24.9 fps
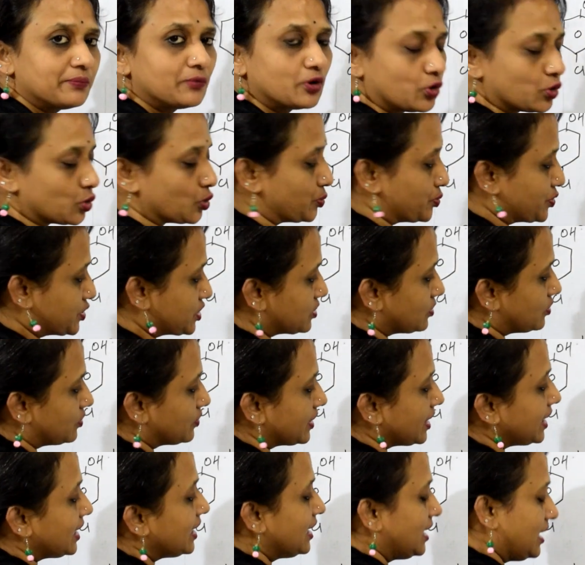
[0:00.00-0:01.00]
groups.
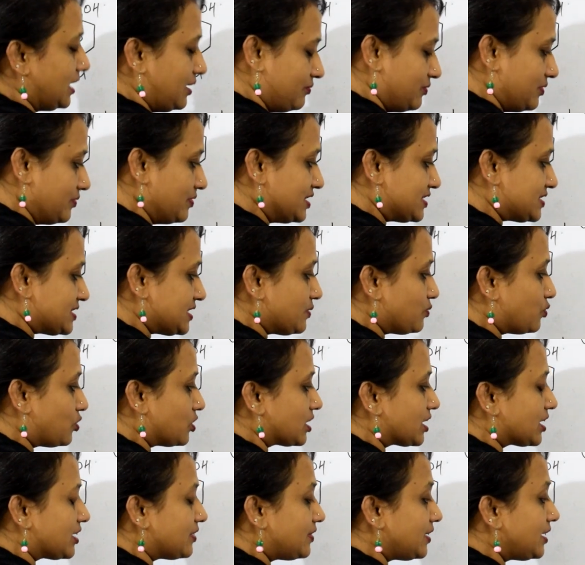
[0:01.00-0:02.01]
Okay, we will see
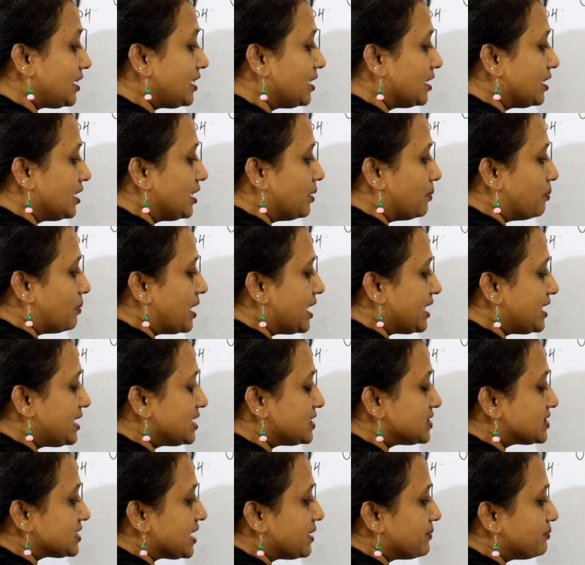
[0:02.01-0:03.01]
what are they,
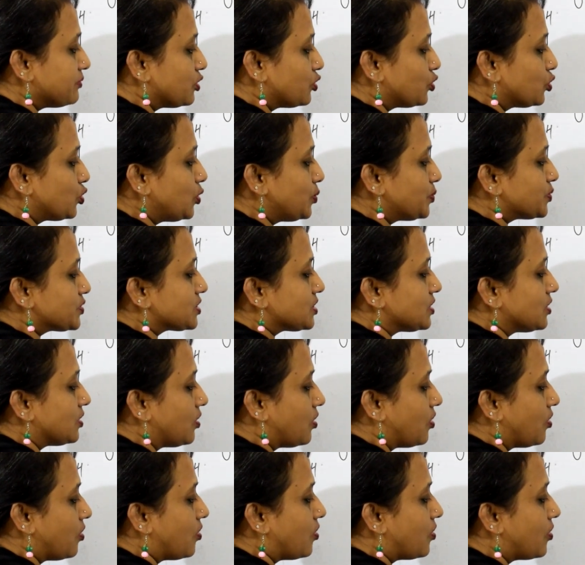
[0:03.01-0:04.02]
minus m groups
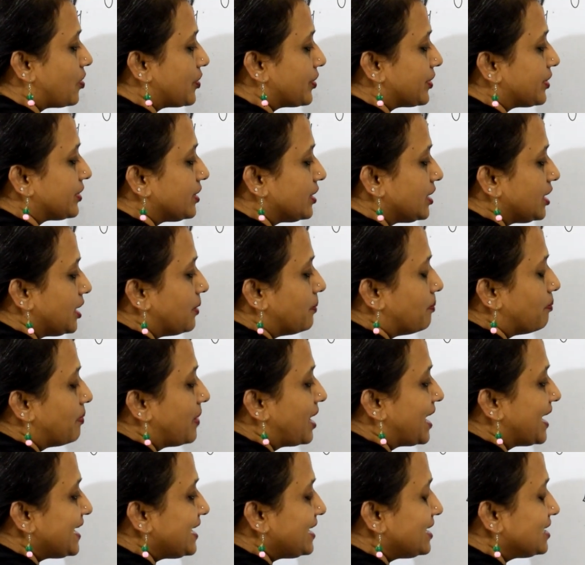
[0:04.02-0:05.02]
or
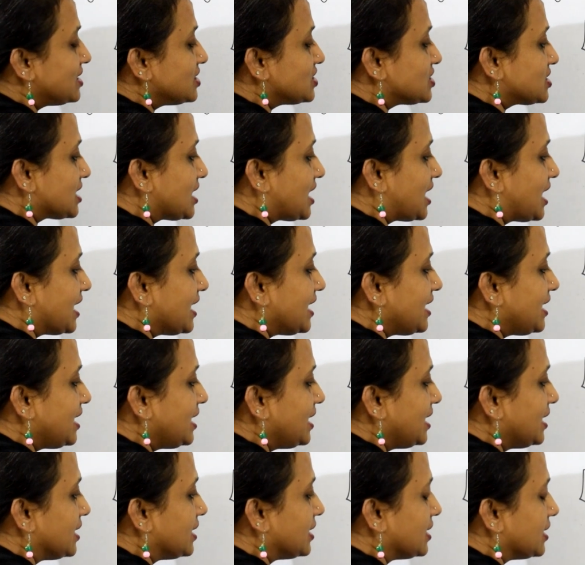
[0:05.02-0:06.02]
minus
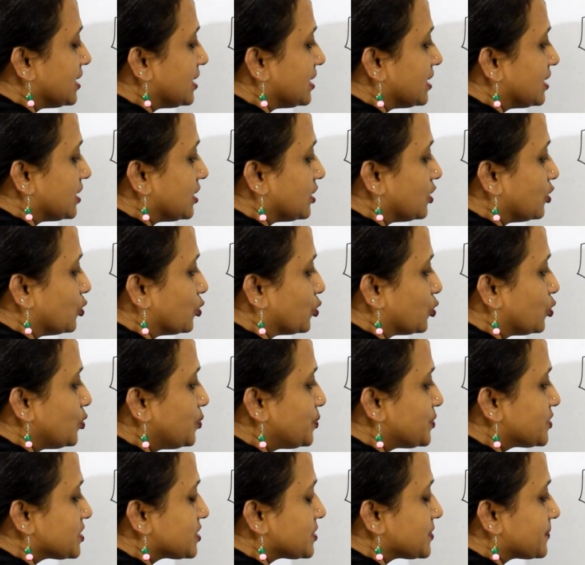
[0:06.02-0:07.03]
I
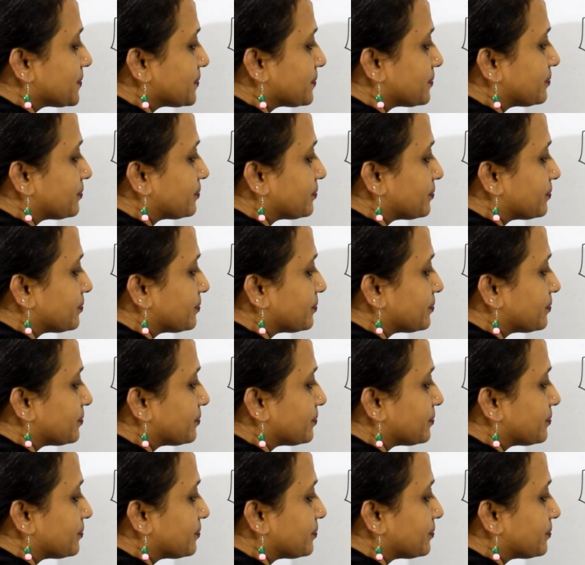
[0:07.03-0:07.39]
groups.